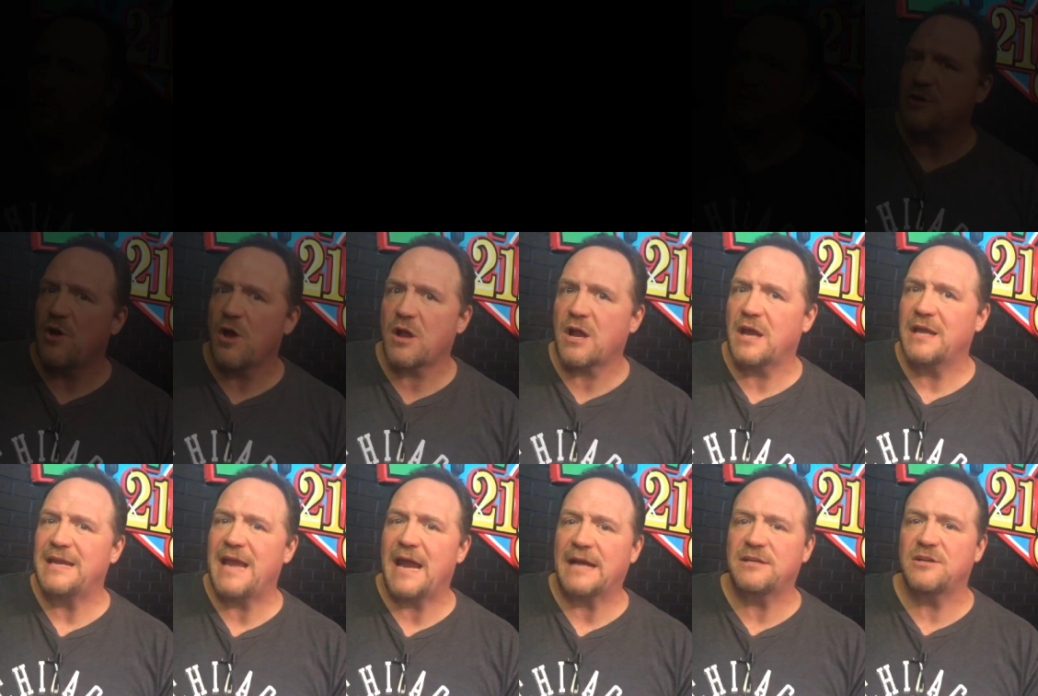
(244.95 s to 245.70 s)
but it's all
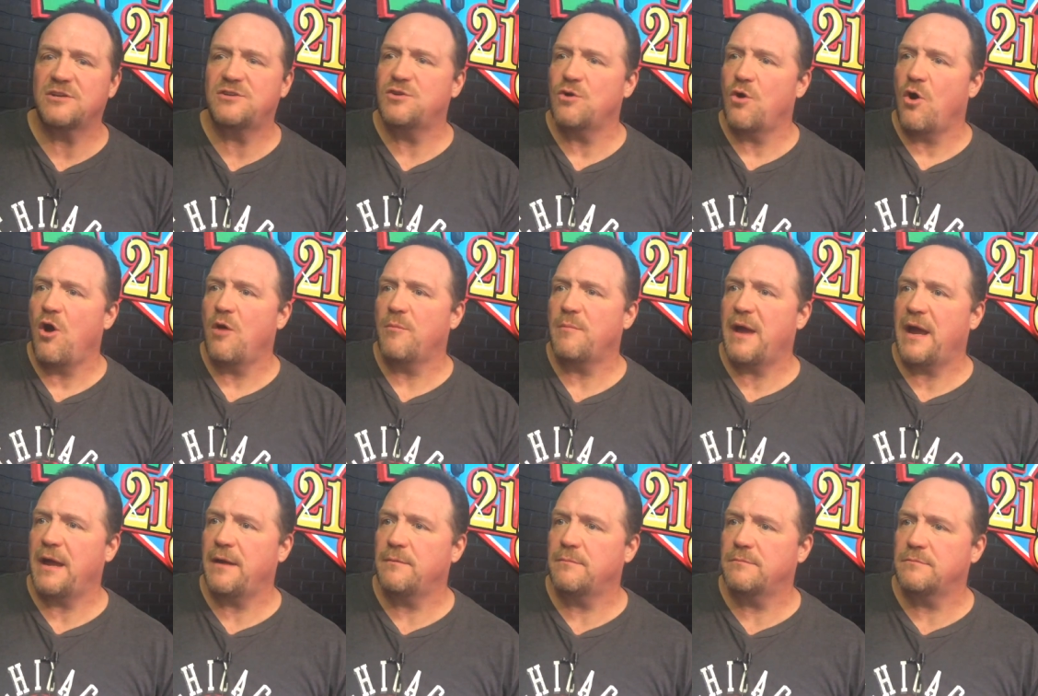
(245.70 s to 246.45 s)
connected to all
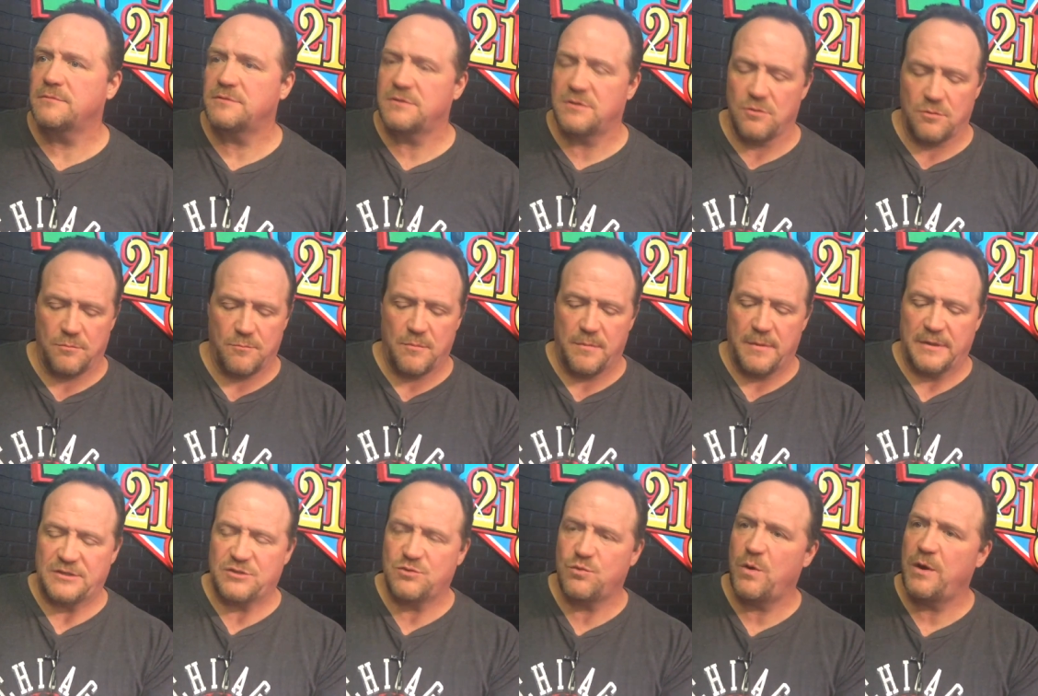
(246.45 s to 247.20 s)
my
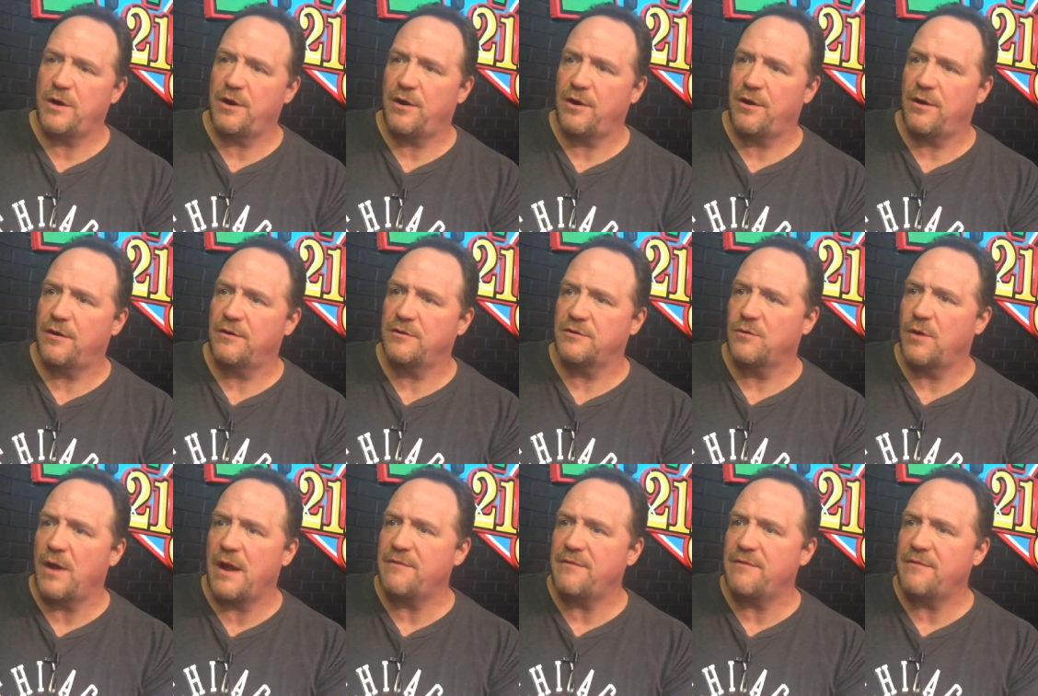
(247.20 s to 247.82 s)
my Twitter.